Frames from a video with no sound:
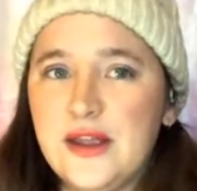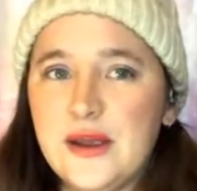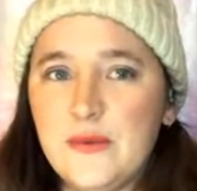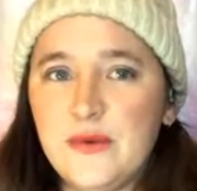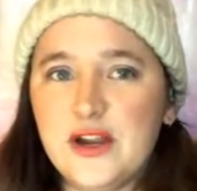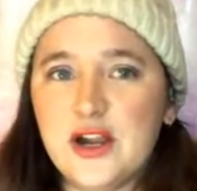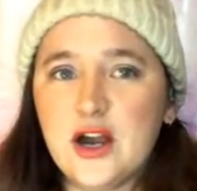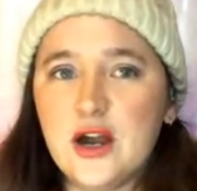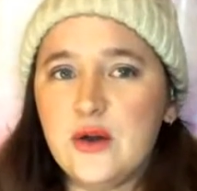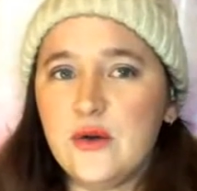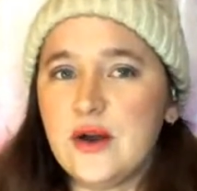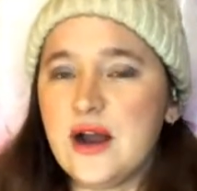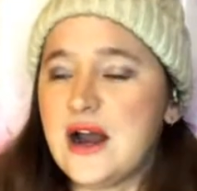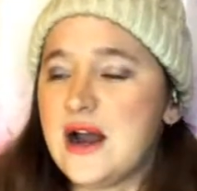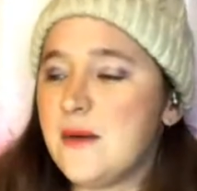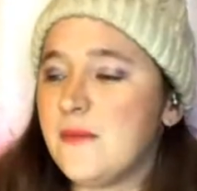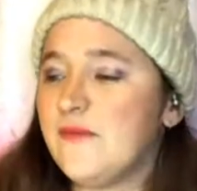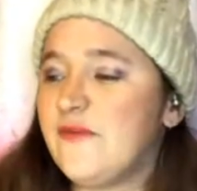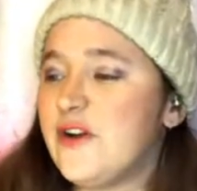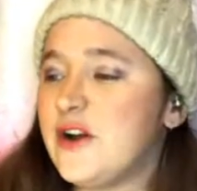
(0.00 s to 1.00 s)
There we go.
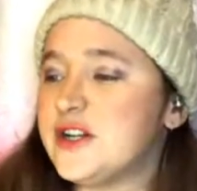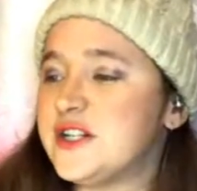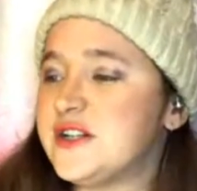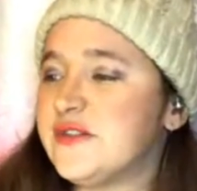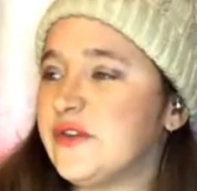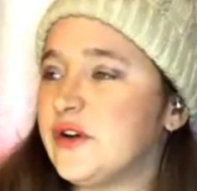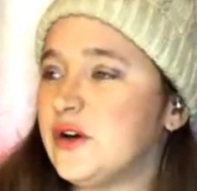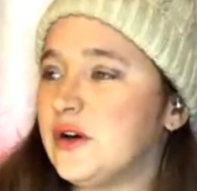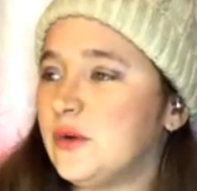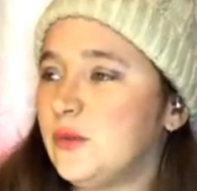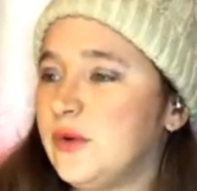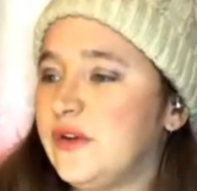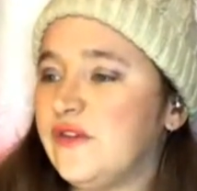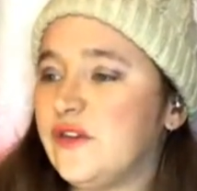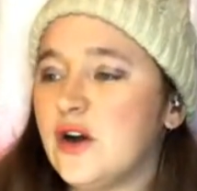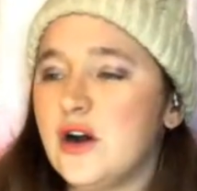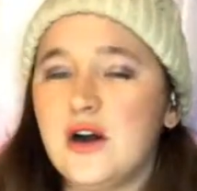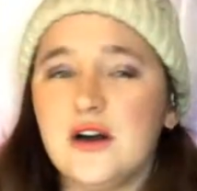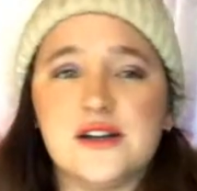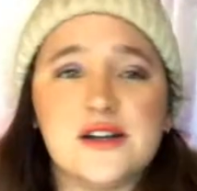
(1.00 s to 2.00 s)
First of all,
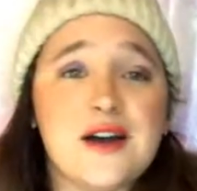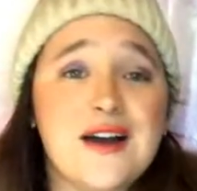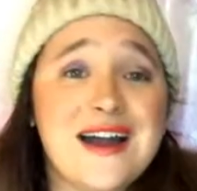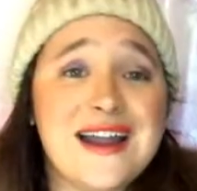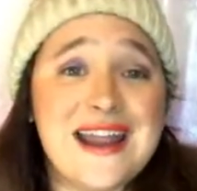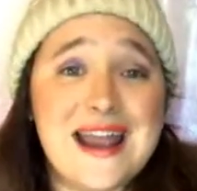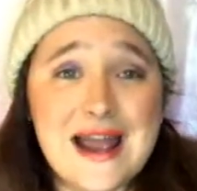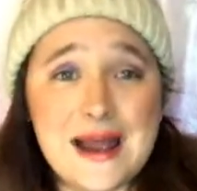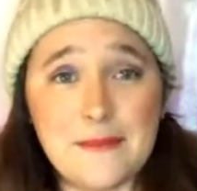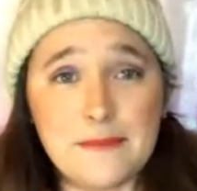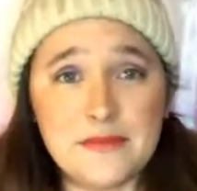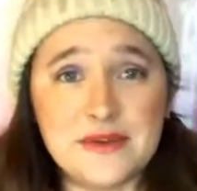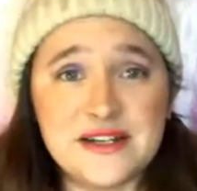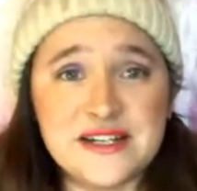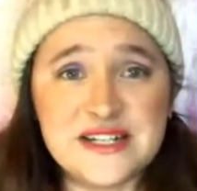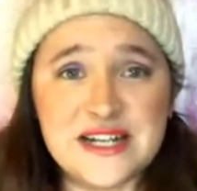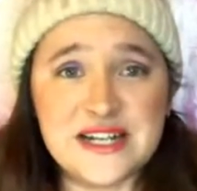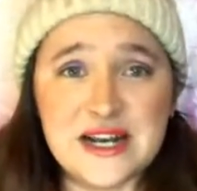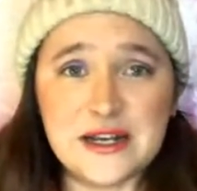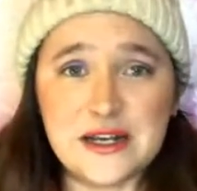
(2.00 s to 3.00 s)
we've got I
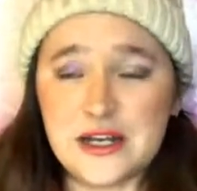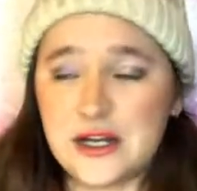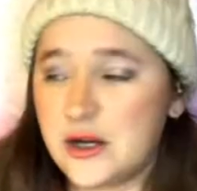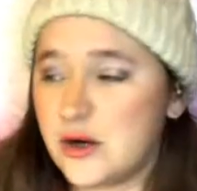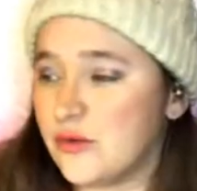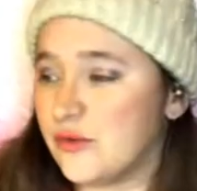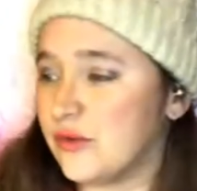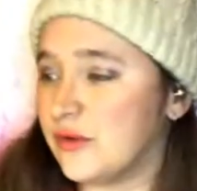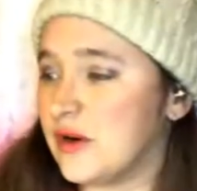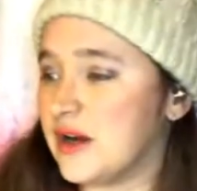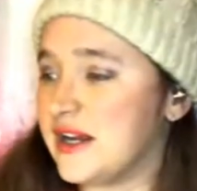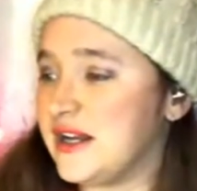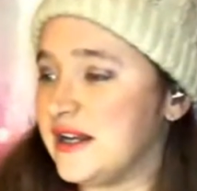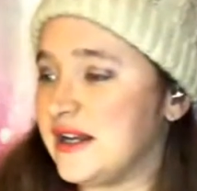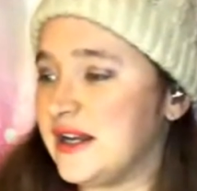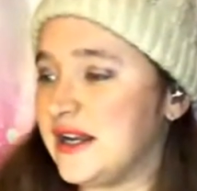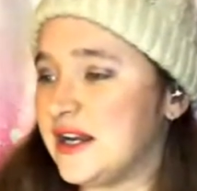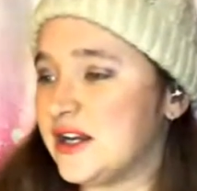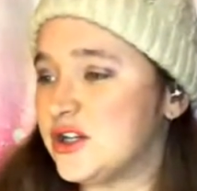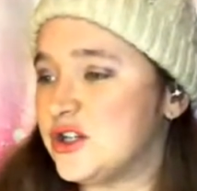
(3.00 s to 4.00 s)
am standing
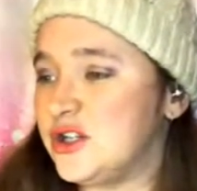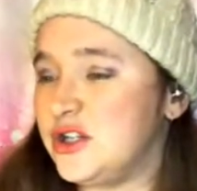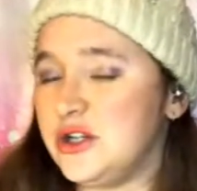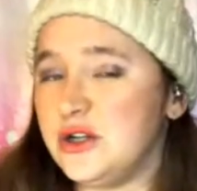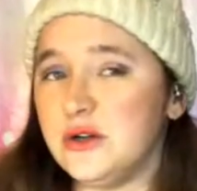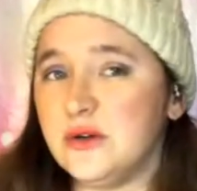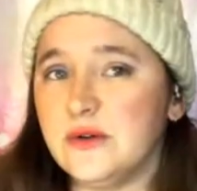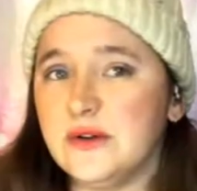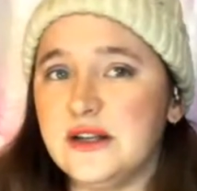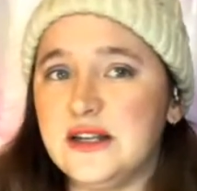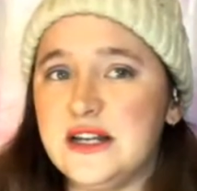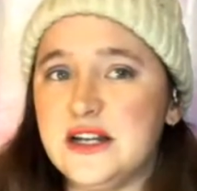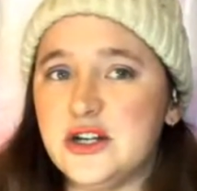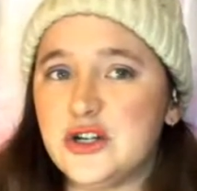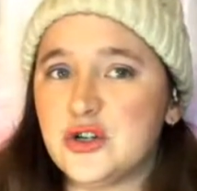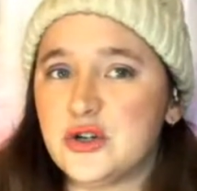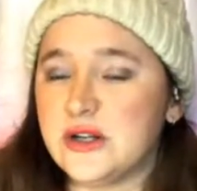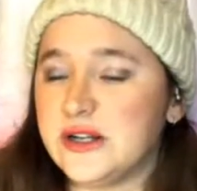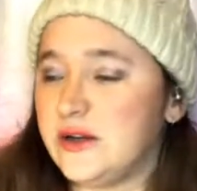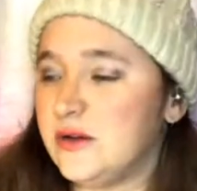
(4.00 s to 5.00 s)
right next to you.
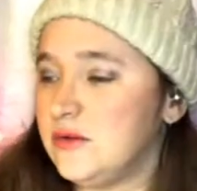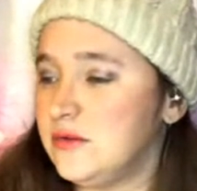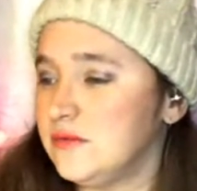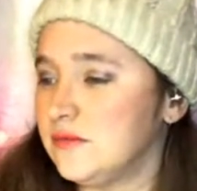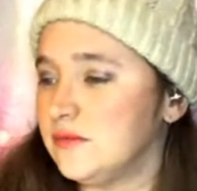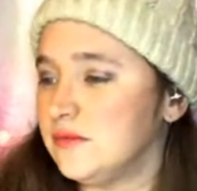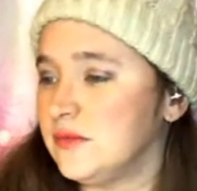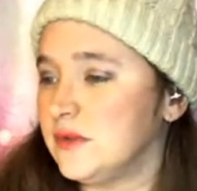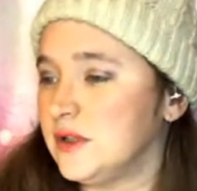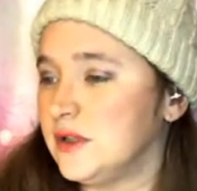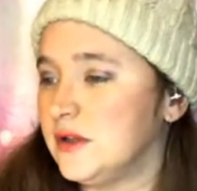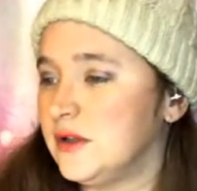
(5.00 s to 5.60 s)
Literally. Oh,